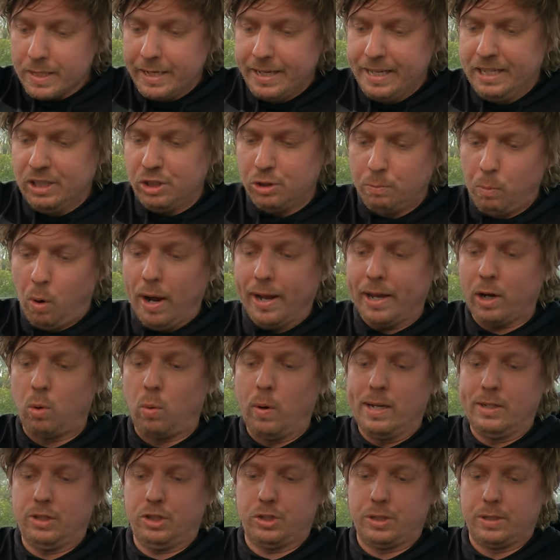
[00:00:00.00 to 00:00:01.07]
Here's my
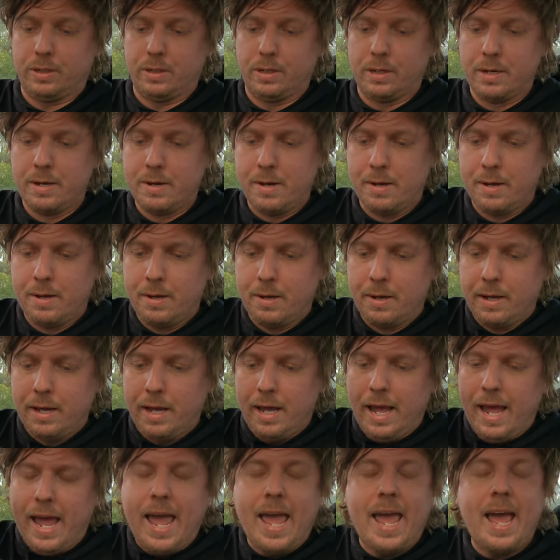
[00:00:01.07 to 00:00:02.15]
question.
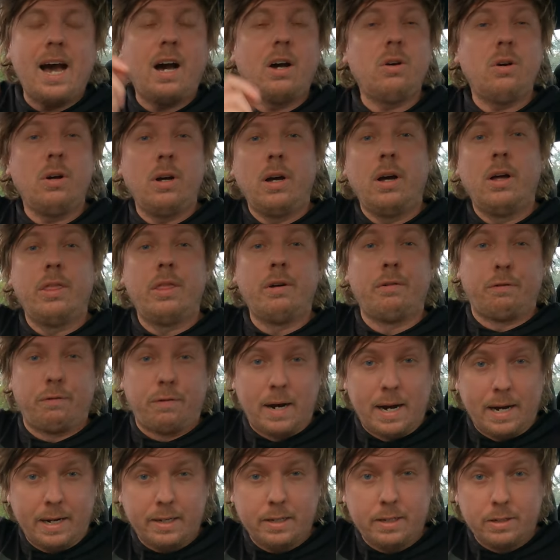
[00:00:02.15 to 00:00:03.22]
How the
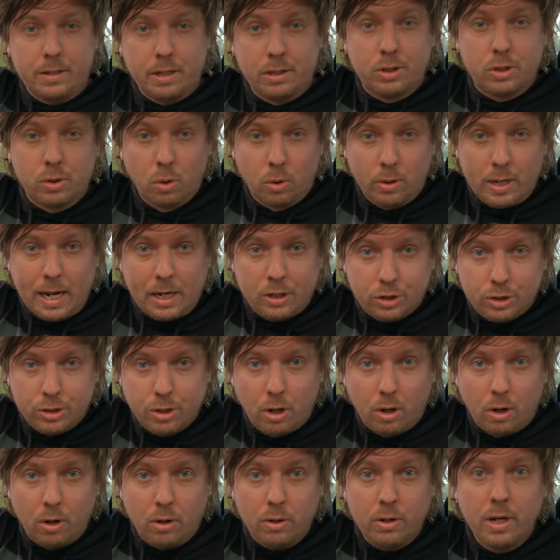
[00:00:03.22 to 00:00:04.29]
fuck does DoorDash
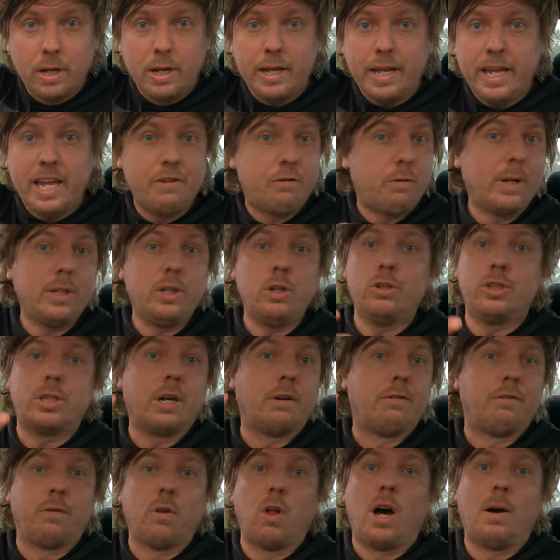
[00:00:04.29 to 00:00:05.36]
know if we're
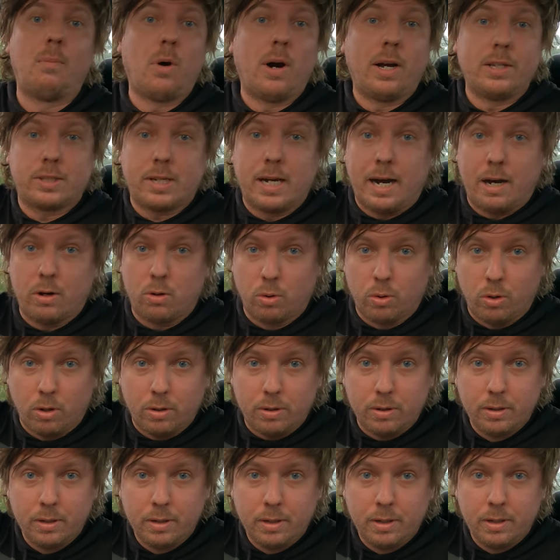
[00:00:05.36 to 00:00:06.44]
using a Flybuys card or
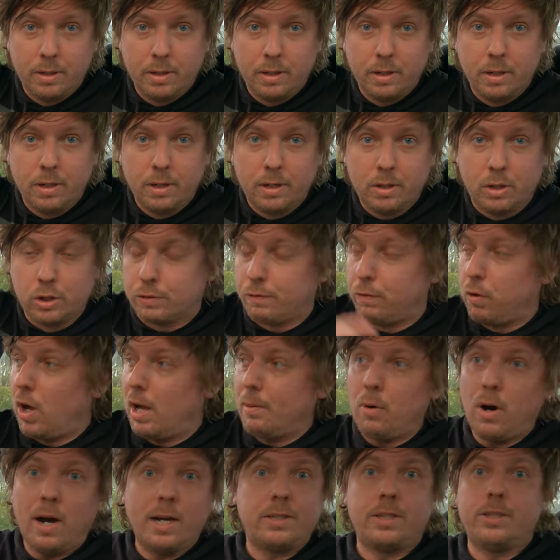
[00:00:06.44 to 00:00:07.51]
not? Because
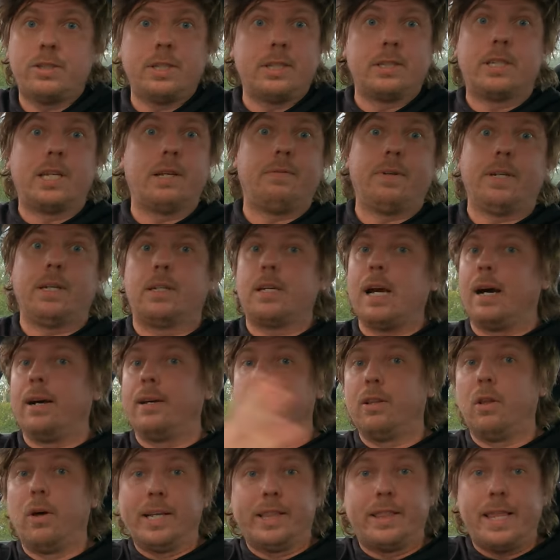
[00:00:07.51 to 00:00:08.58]
Flybuys isn't giving
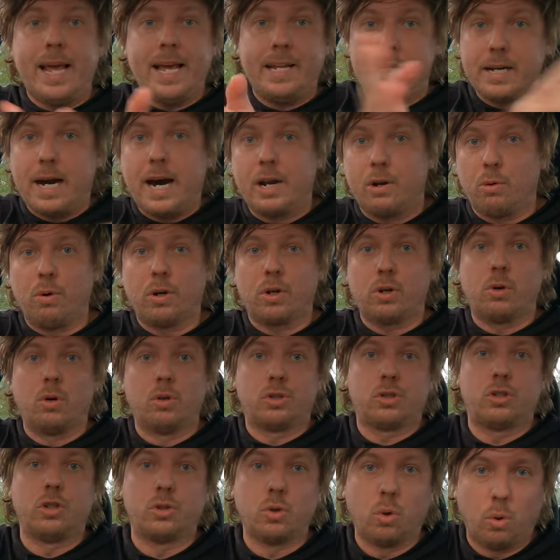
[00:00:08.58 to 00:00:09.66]
like their data
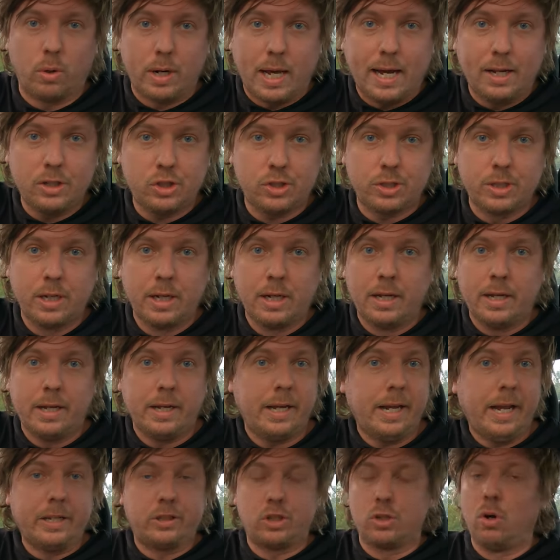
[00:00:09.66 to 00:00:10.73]
across to DoorDash.
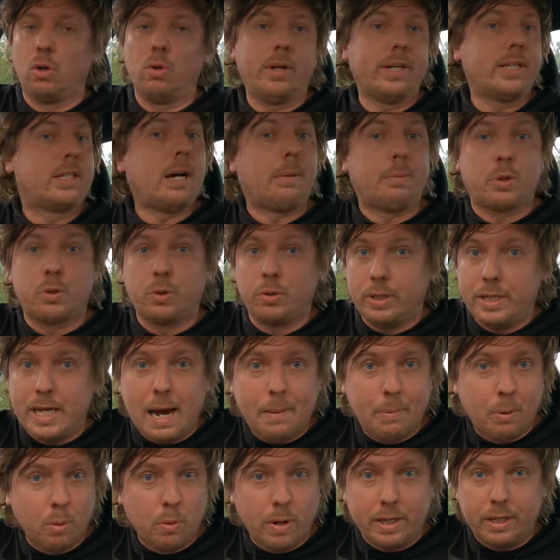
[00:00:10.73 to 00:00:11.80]
It's not linked up through the
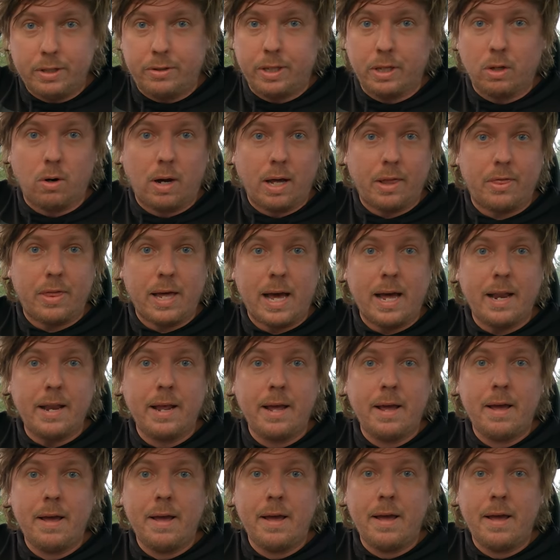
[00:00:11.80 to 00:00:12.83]
app or anything like that.